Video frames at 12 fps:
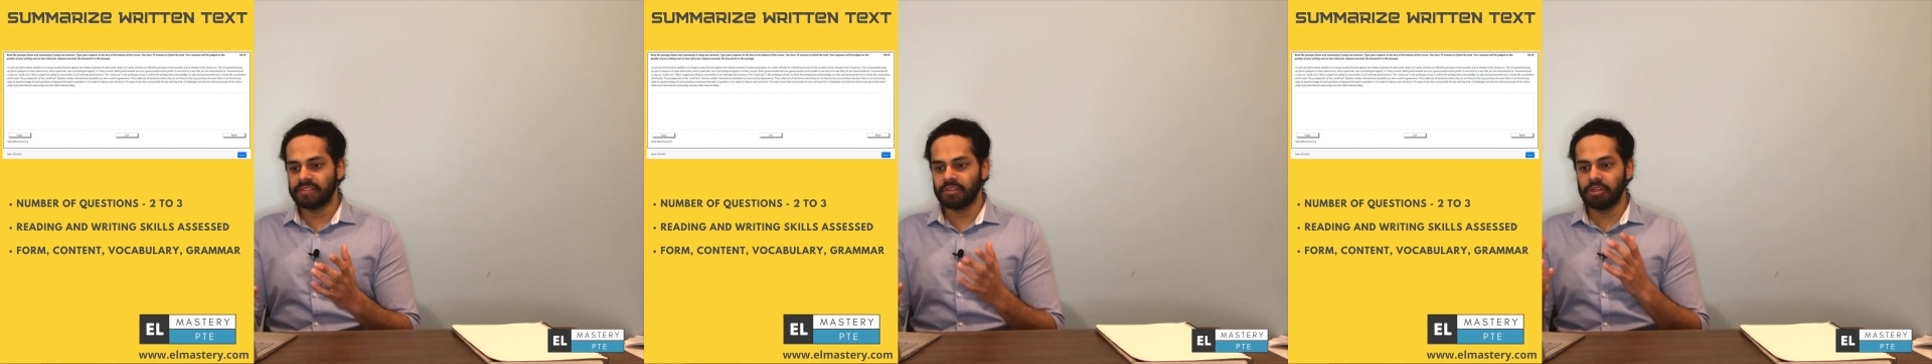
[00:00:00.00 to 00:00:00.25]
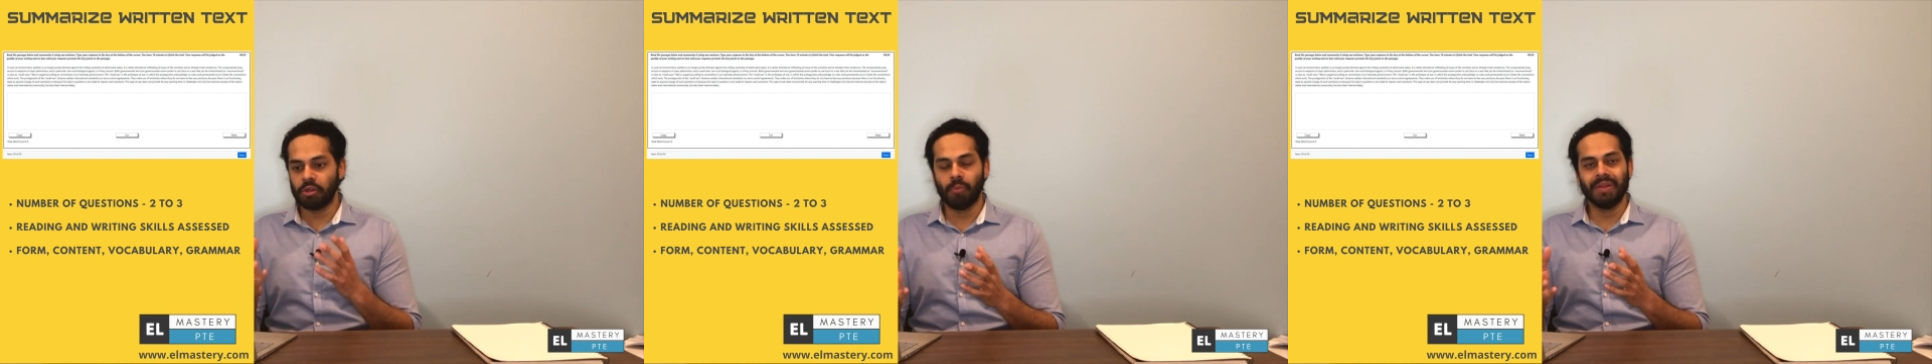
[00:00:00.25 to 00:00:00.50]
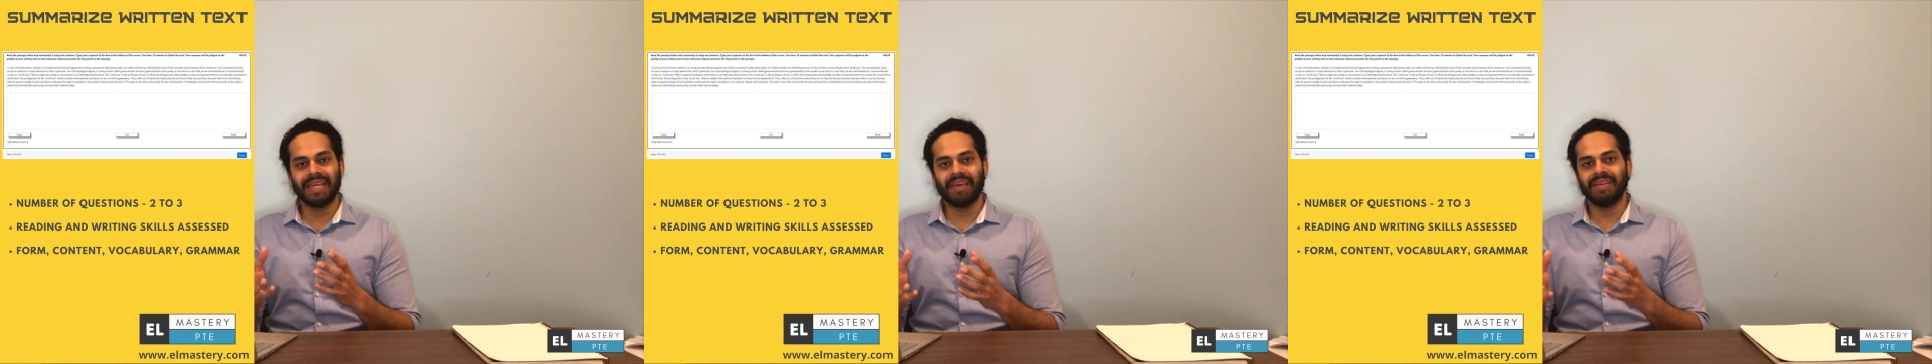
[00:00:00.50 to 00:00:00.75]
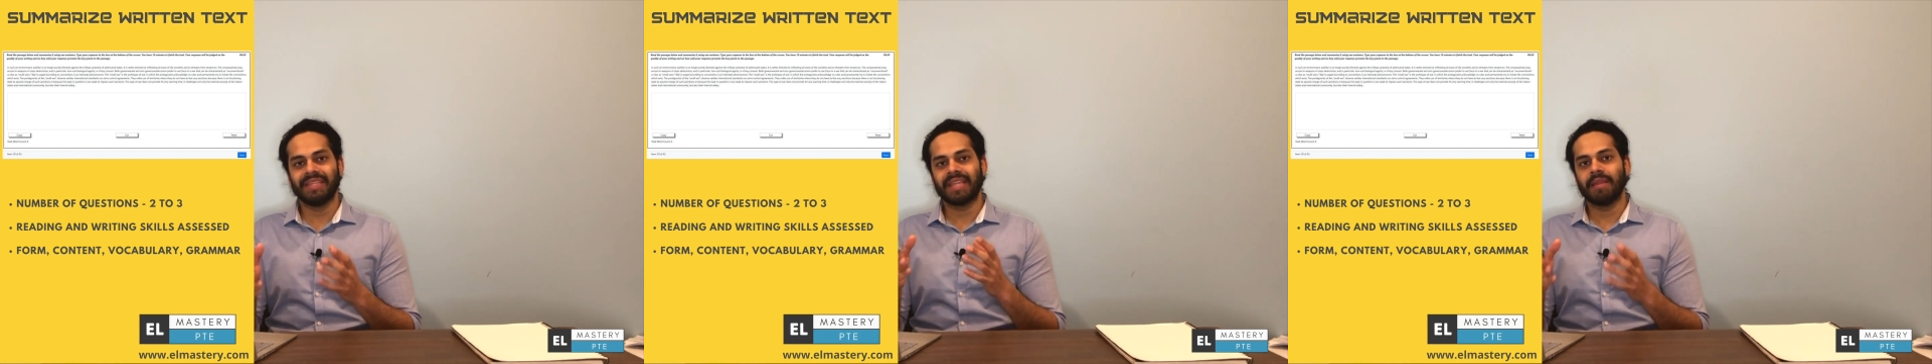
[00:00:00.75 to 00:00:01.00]
So you're normally
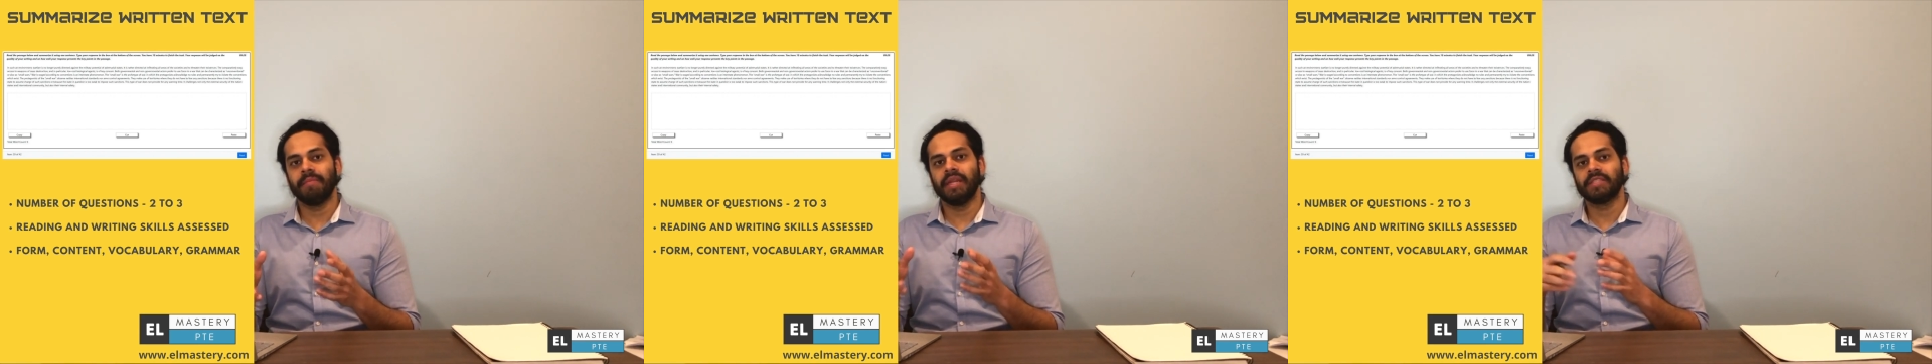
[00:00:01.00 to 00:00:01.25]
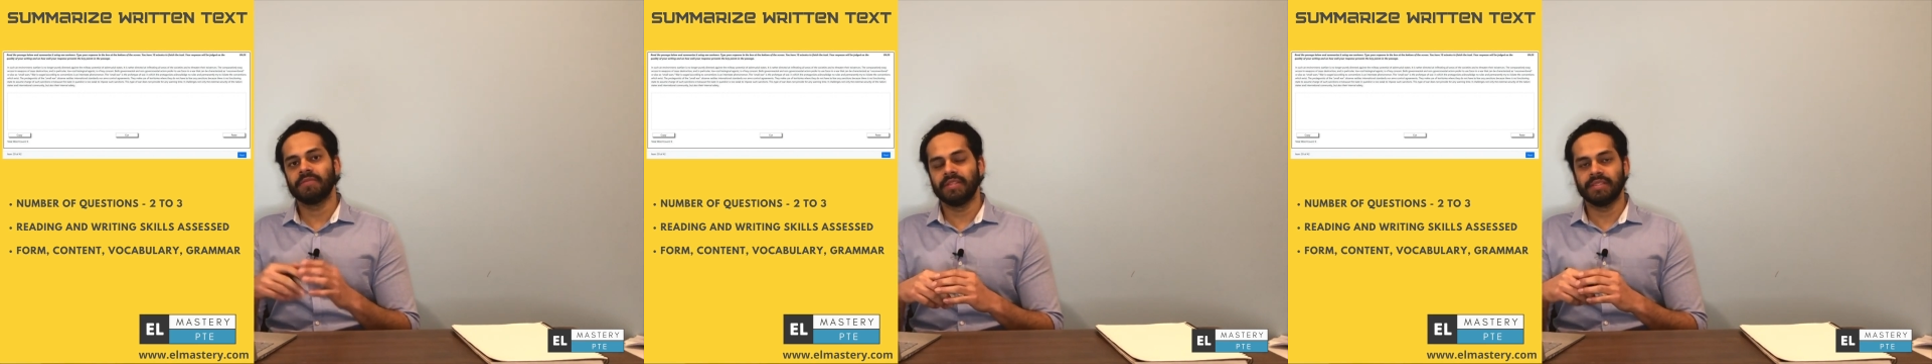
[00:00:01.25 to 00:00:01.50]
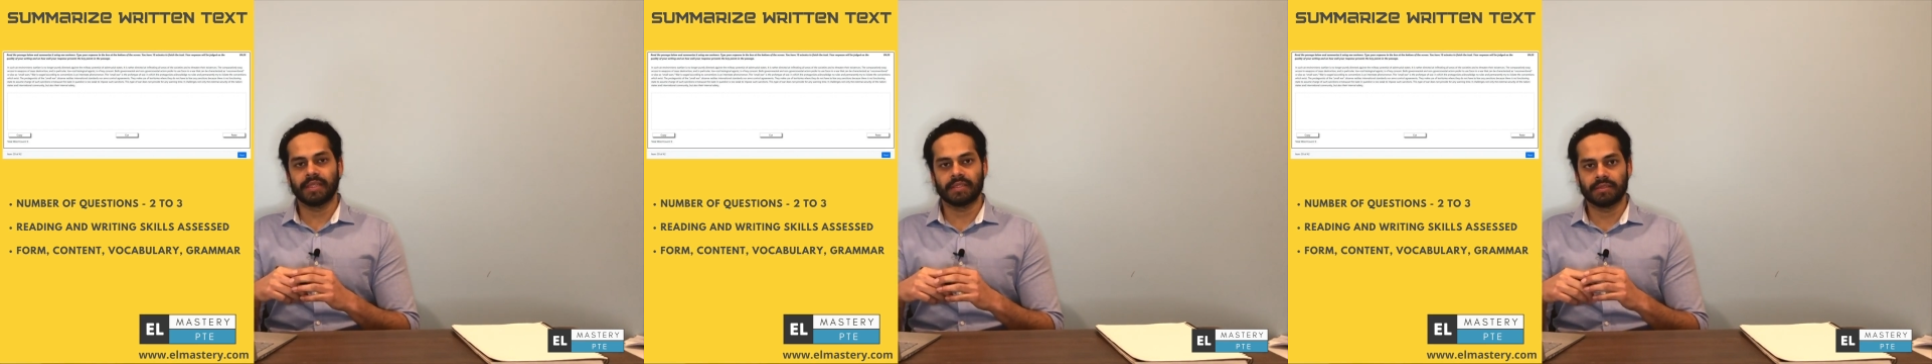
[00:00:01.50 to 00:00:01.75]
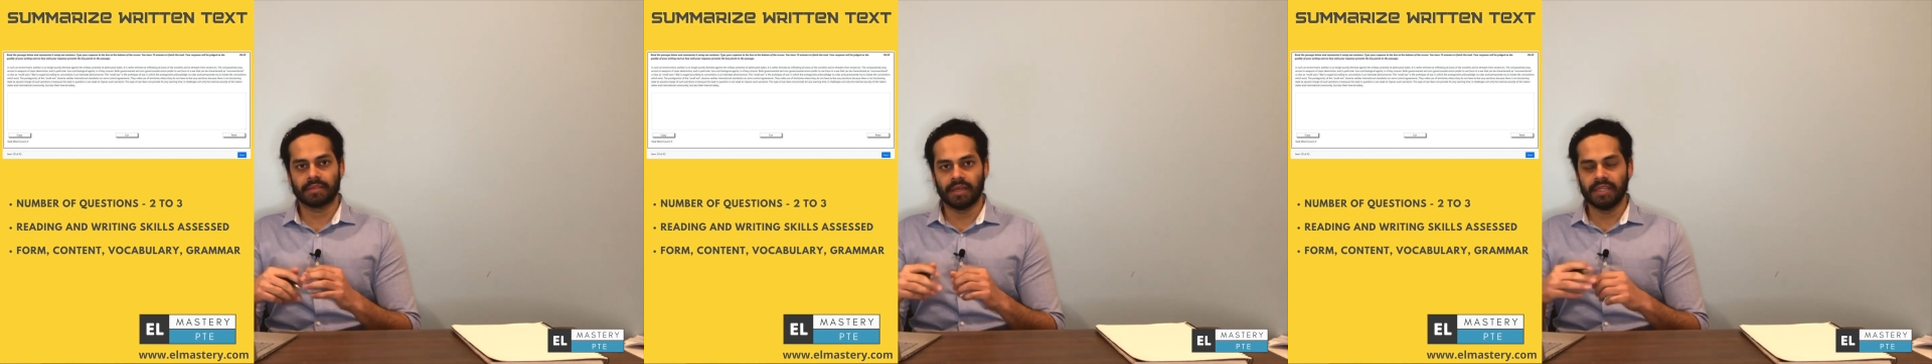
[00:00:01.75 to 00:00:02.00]
given 10 minutes for this
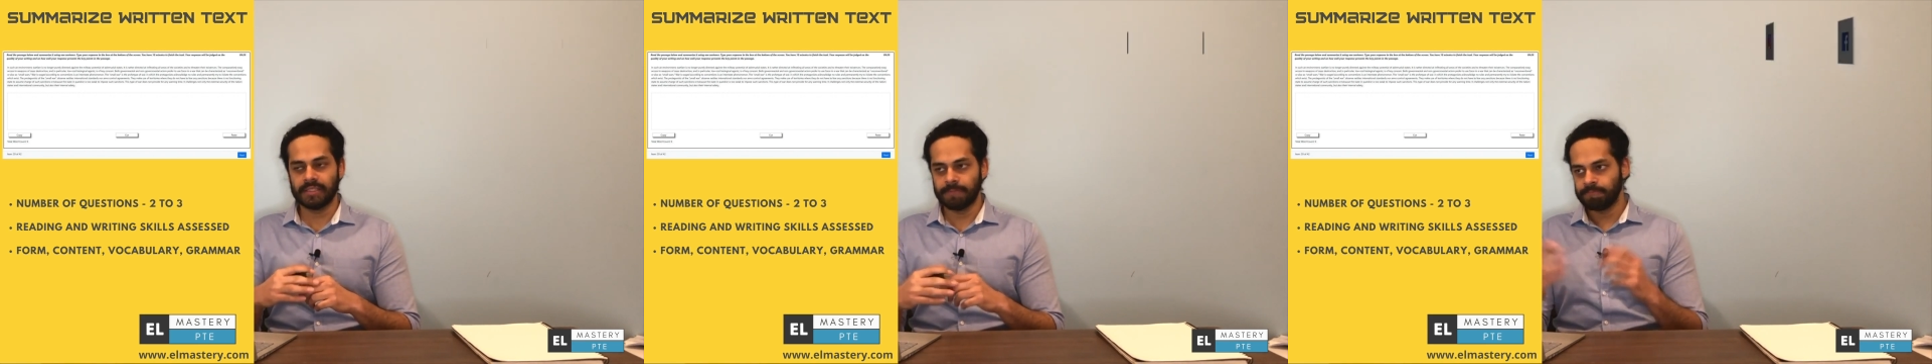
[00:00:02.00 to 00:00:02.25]
exercise.